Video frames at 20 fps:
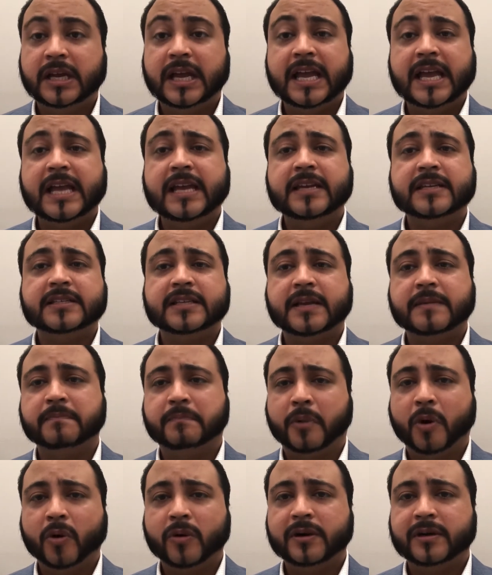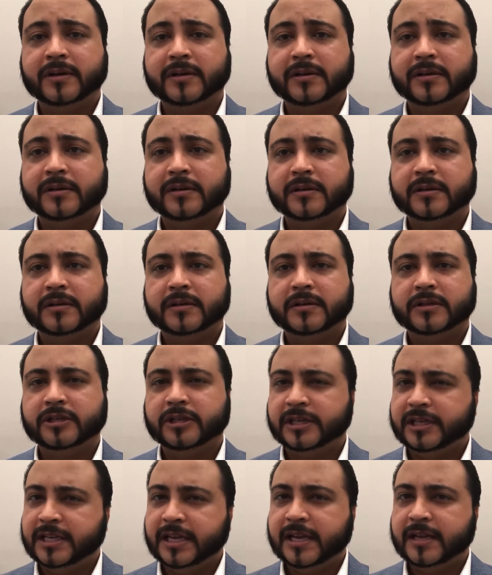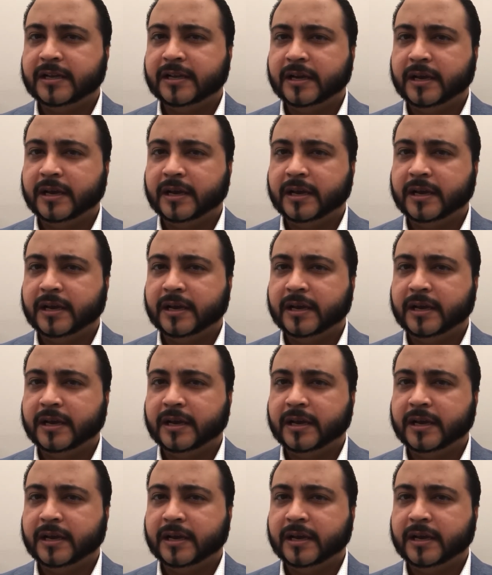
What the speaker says: It is important to dig